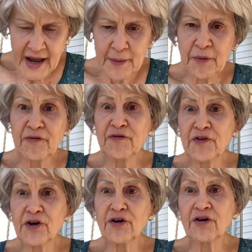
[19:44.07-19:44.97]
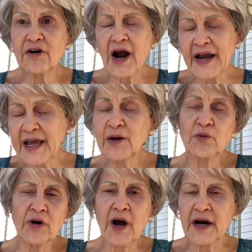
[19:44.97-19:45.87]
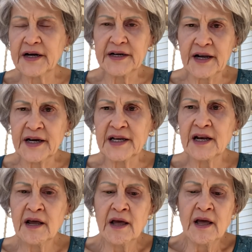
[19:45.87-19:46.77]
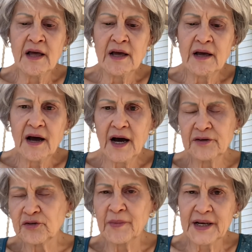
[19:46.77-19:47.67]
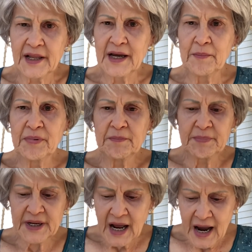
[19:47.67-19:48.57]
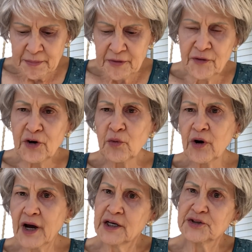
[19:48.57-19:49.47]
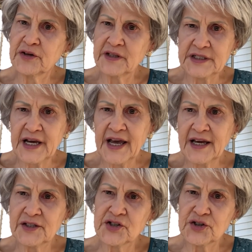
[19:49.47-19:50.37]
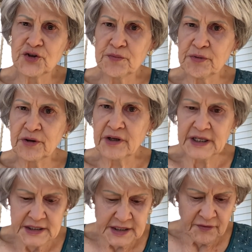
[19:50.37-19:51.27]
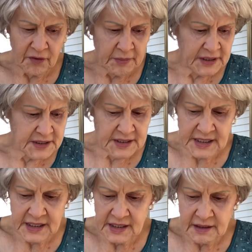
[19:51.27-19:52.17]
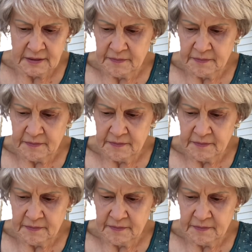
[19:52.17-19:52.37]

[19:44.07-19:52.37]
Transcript: prefer, I can work on it at night under my lamp, but I prefer to work on it during the day. It's just super easy for me to see